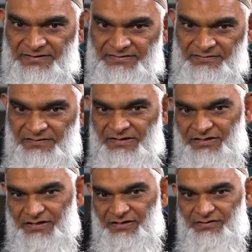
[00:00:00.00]
And there,
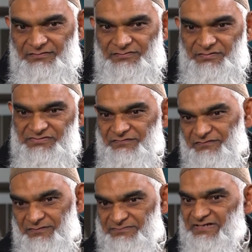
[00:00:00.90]
uh, use
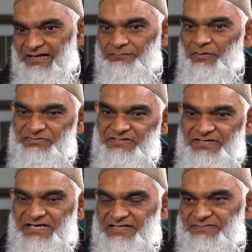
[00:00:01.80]
of terms like
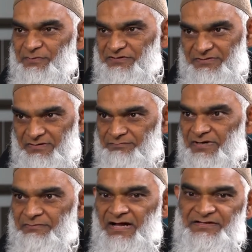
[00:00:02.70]
mostly, as pointed out
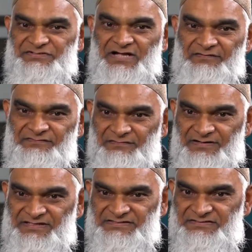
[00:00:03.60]
by Ryan
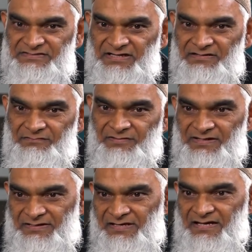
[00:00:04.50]
Schaffner, is uh,
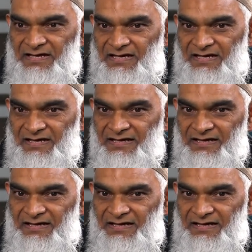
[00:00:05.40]
really uh,